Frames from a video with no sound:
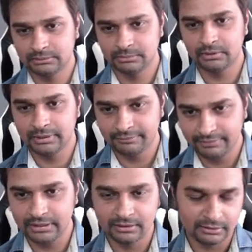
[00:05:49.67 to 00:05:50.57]

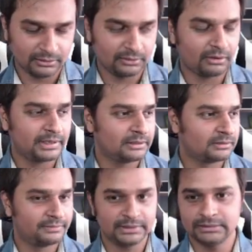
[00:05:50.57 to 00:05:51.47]
chronic
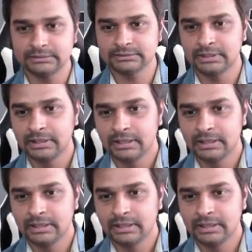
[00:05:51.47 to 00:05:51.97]
offenders.